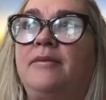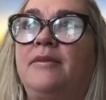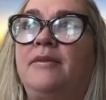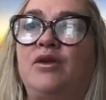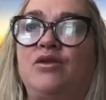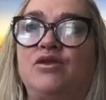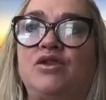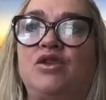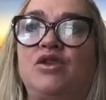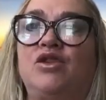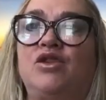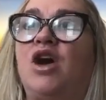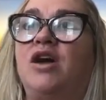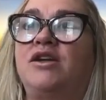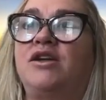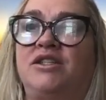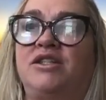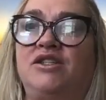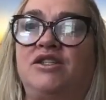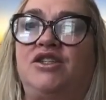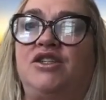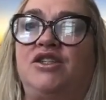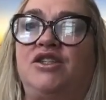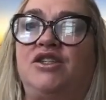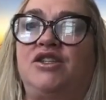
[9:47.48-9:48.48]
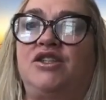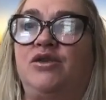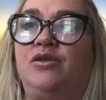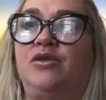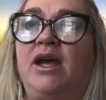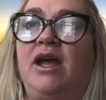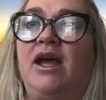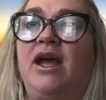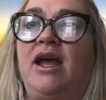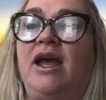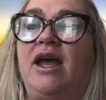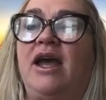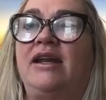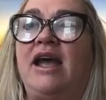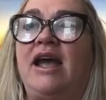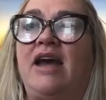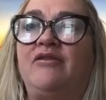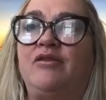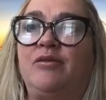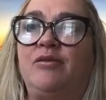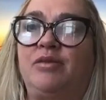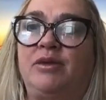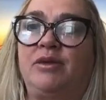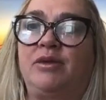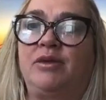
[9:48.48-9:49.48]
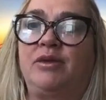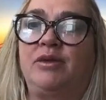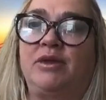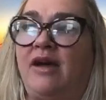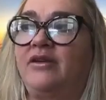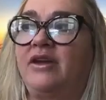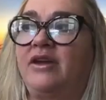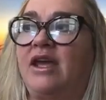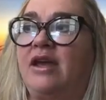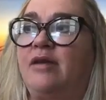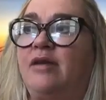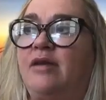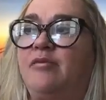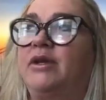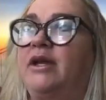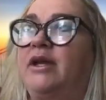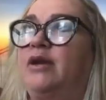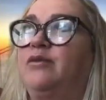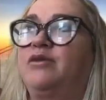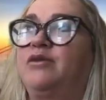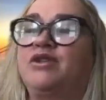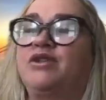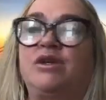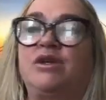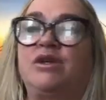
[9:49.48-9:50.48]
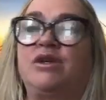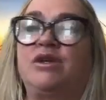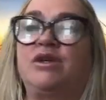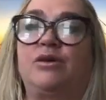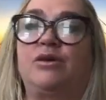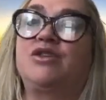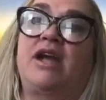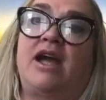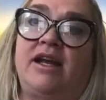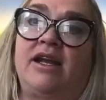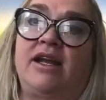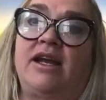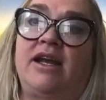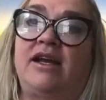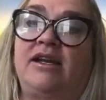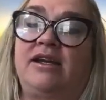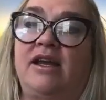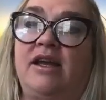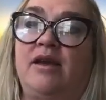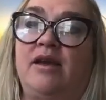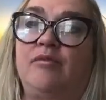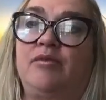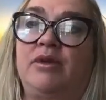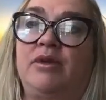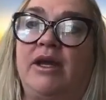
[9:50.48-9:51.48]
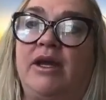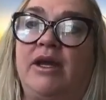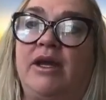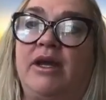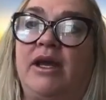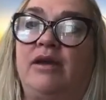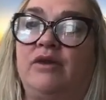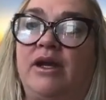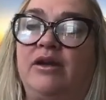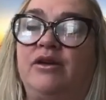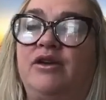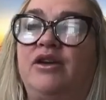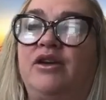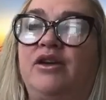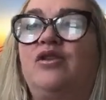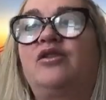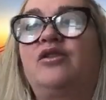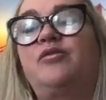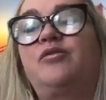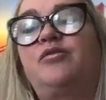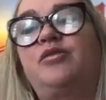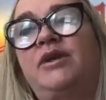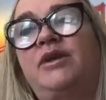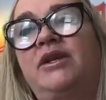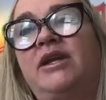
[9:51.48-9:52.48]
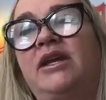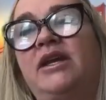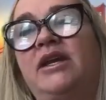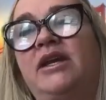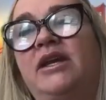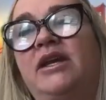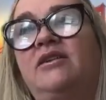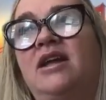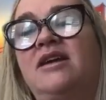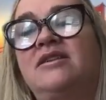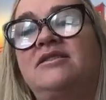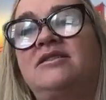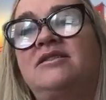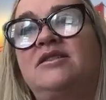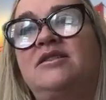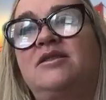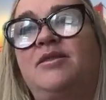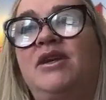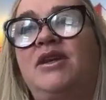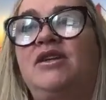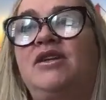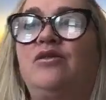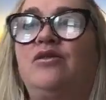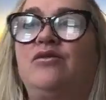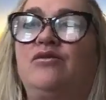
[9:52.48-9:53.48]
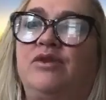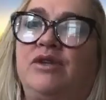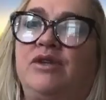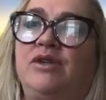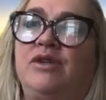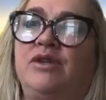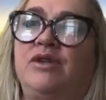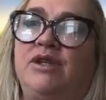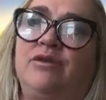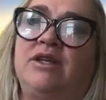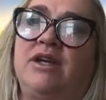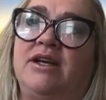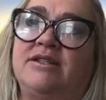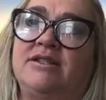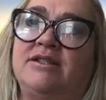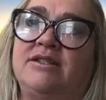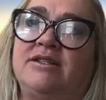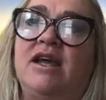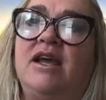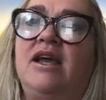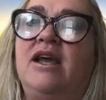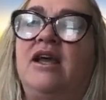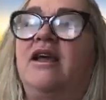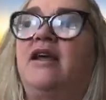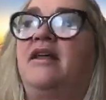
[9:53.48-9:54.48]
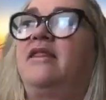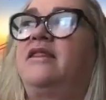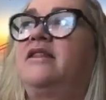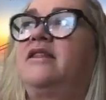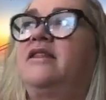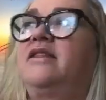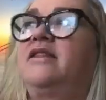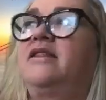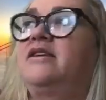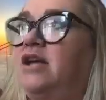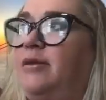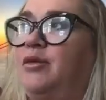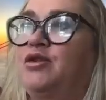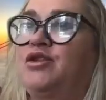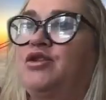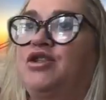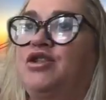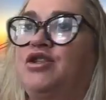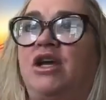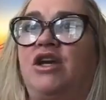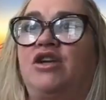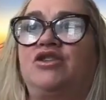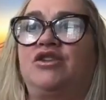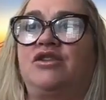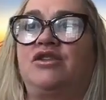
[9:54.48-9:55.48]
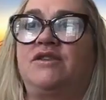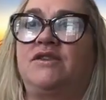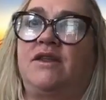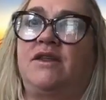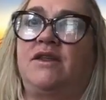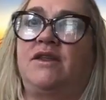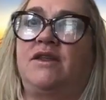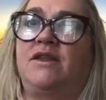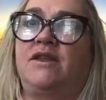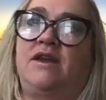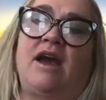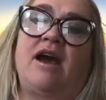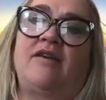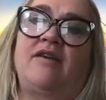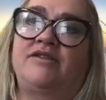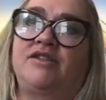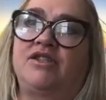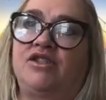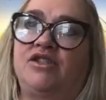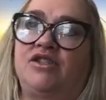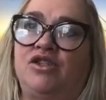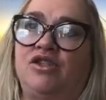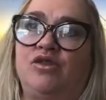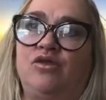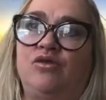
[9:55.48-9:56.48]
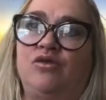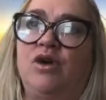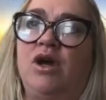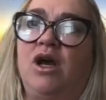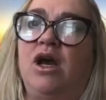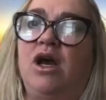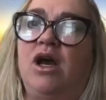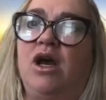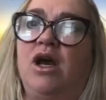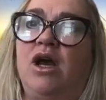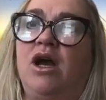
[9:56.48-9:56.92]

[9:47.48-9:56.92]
there's a lot to do. And have a game plan, which I wish I had a game plan, right? You go to the prenatal classes, but you don't really realize the diaper changes that you have to do.